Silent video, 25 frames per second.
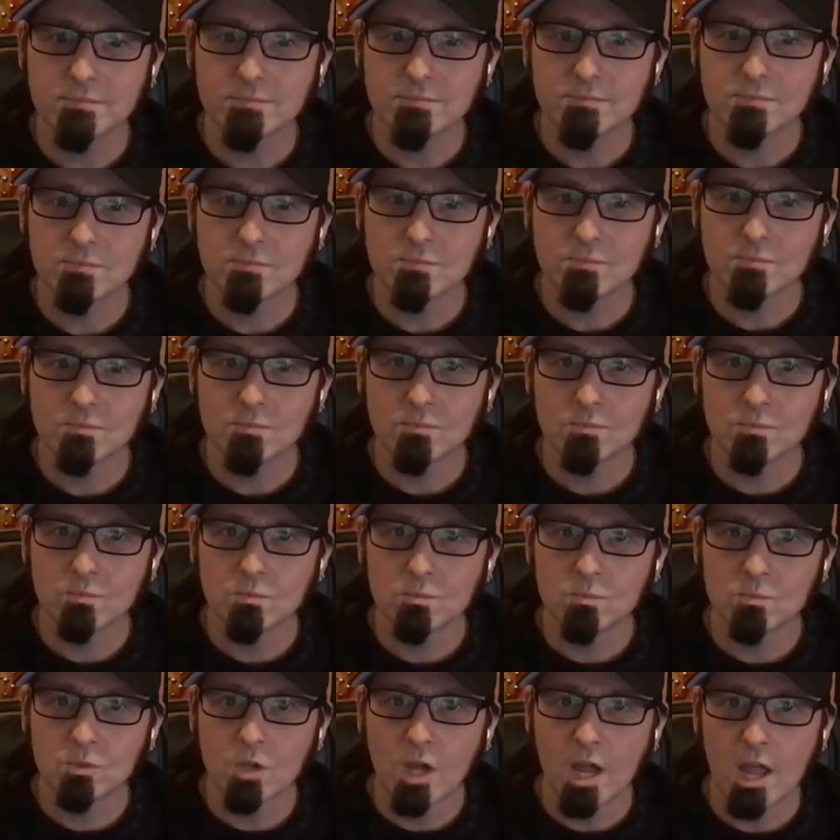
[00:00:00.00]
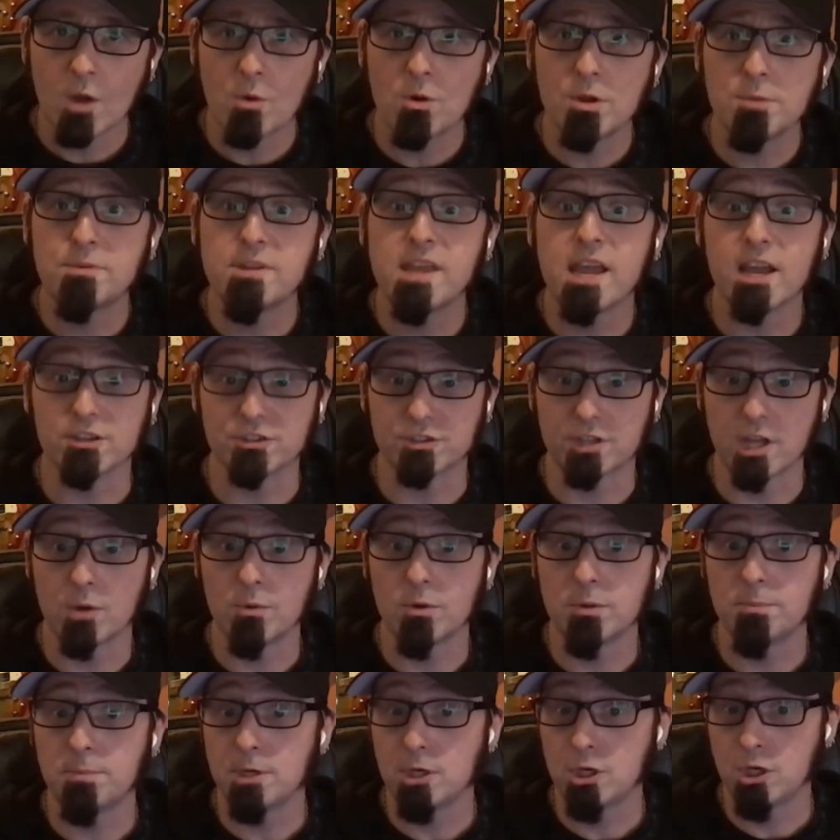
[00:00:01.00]
right? They would, yes, they
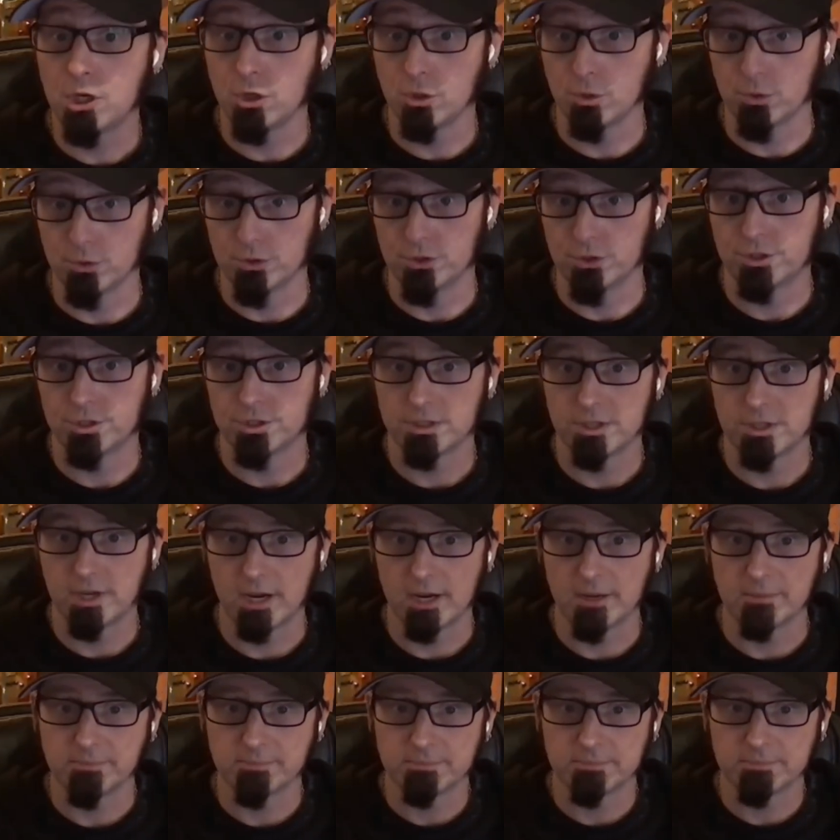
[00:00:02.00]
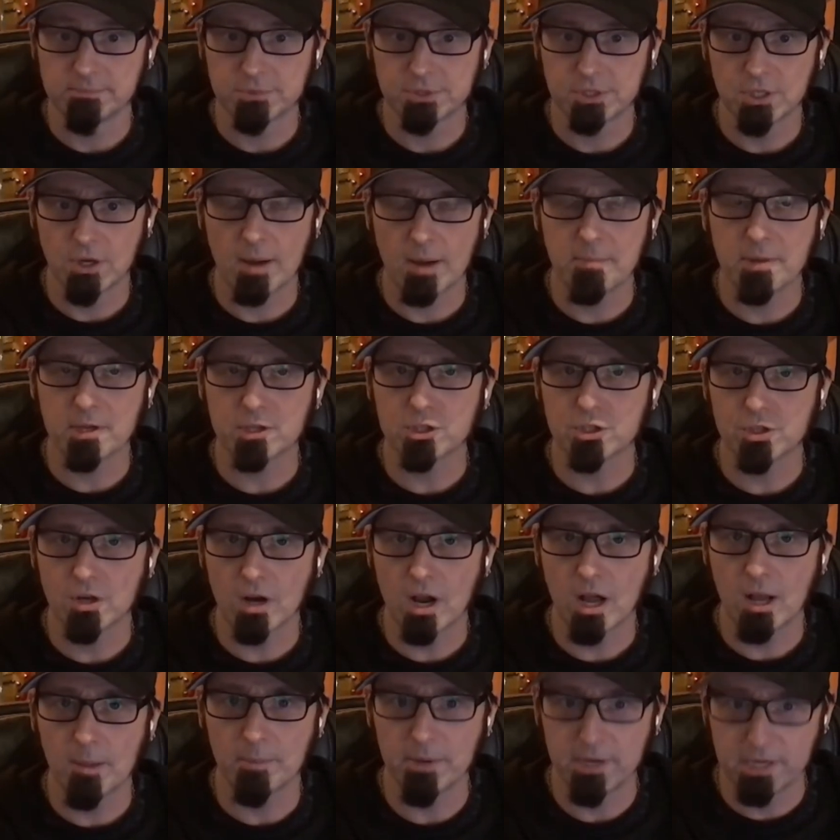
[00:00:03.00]
would be huge. Yeah. So mm-hmm. I'm not sure
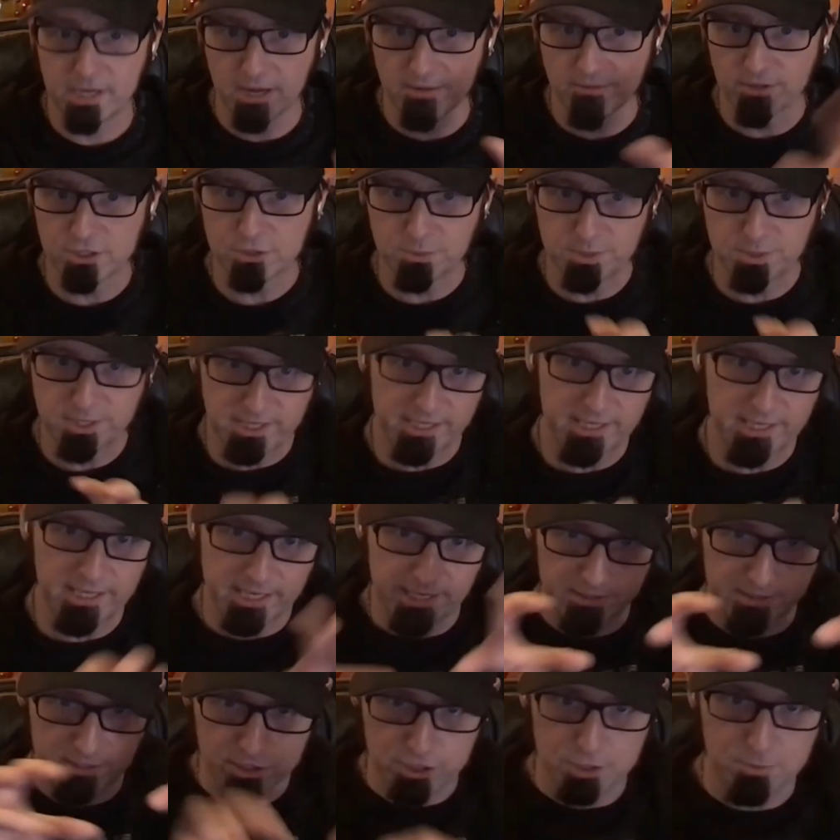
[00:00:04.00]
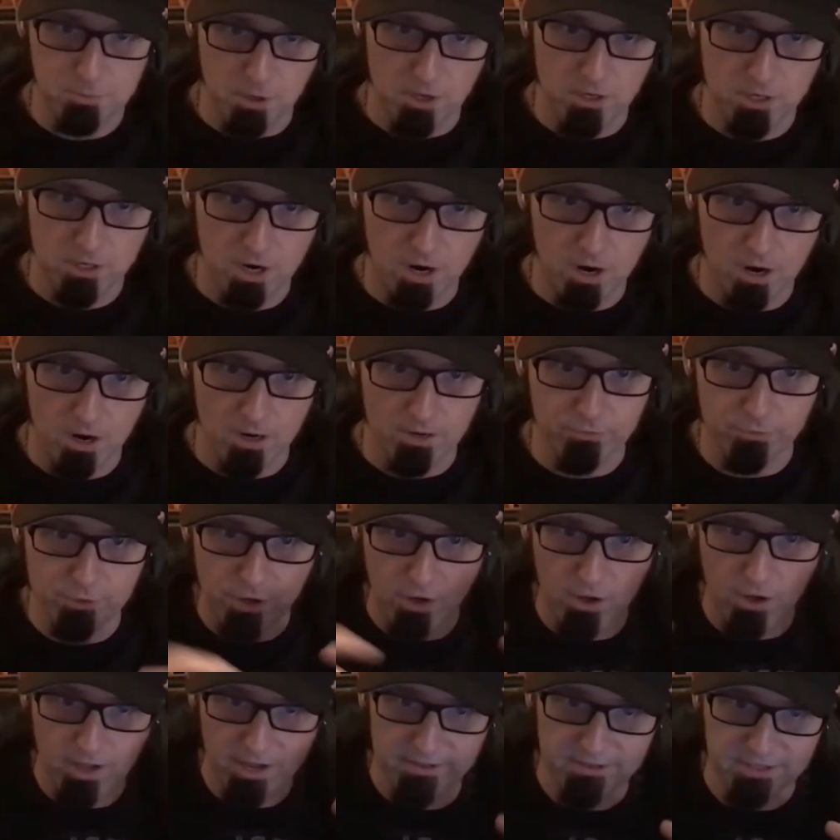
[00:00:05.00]
how many of us we could get in the small car if we
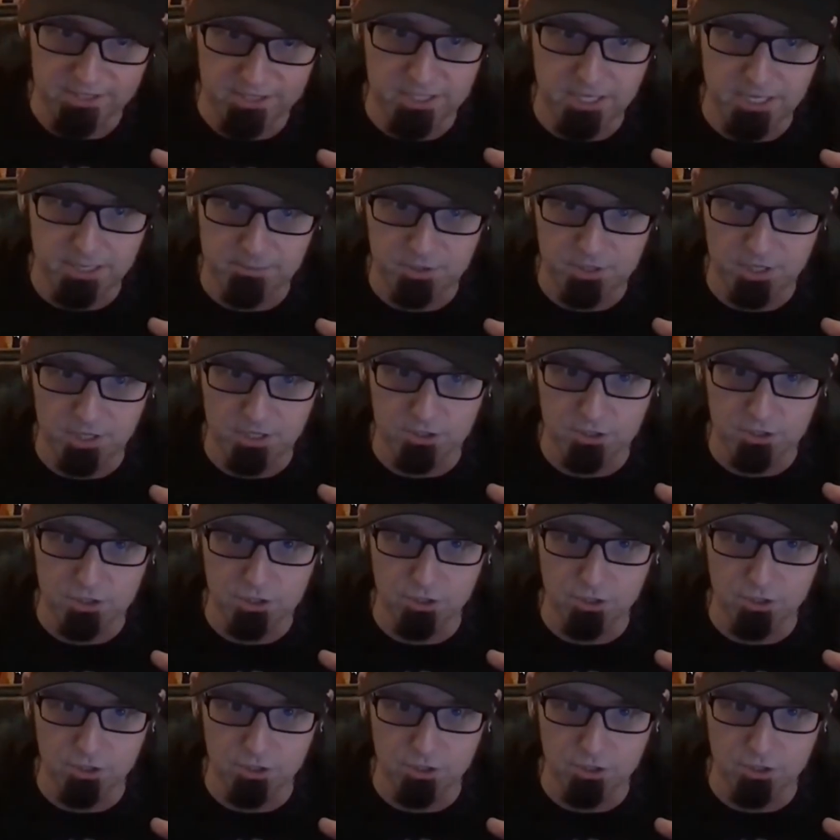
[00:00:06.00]
all had the same size